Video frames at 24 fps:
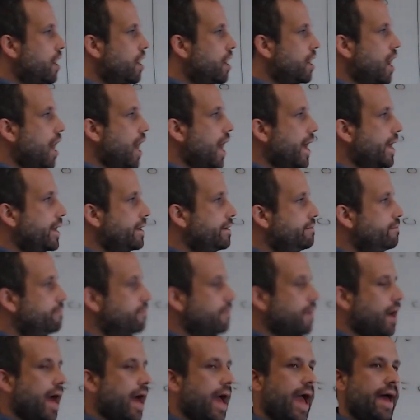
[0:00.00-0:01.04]
I
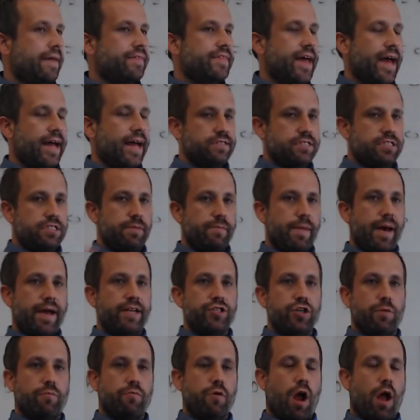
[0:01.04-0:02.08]
had that
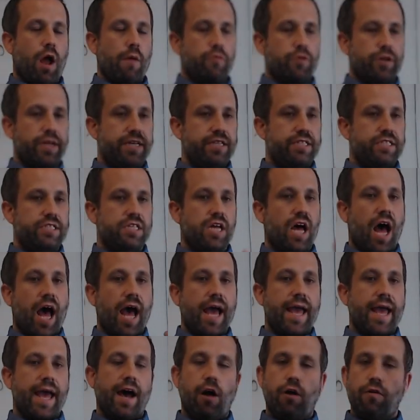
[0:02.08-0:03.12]
symmetric property
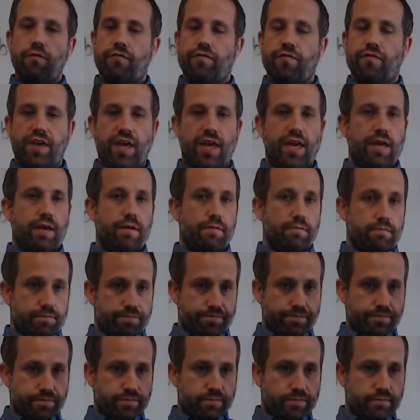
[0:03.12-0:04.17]
psi L phi
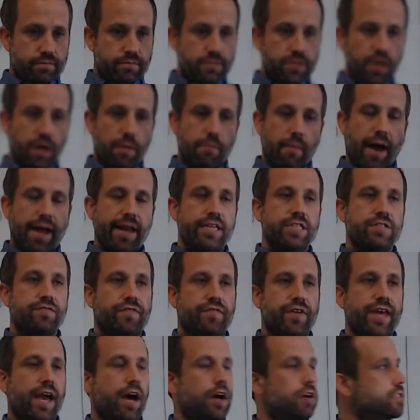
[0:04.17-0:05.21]
minus
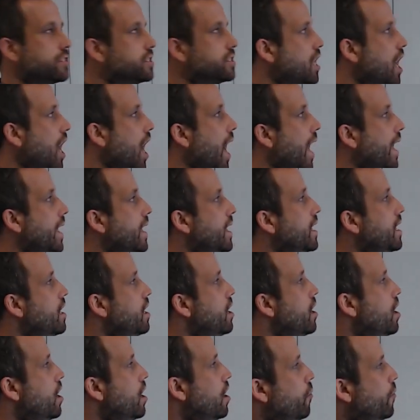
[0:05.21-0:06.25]
phi L psi,
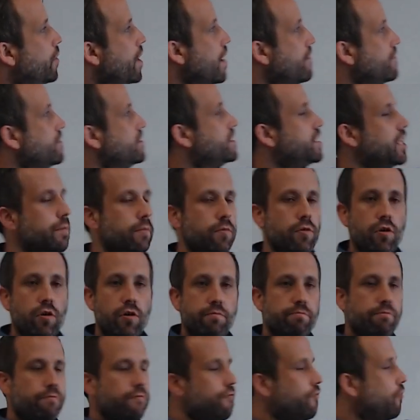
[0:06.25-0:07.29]
we have a similar
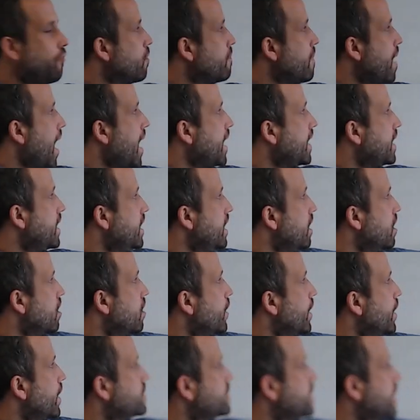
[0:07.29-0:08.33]
format here,
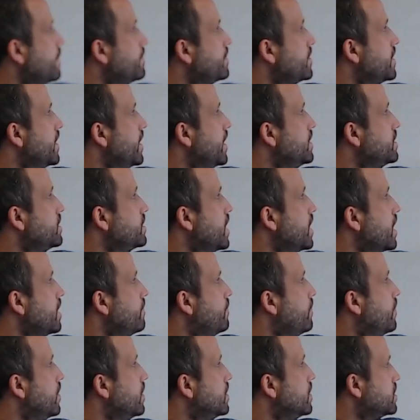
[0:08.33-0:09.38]
except instead of
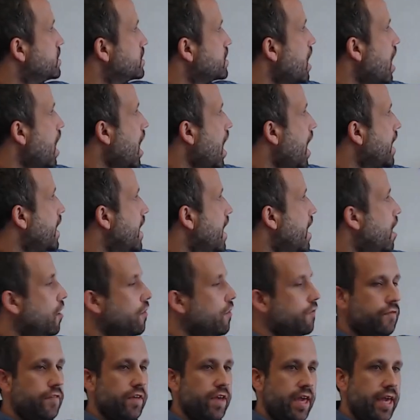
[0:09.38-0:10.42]
psi L
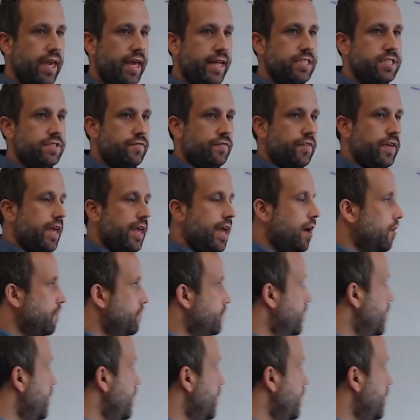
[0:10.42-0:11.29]
phi, it's phi L phi.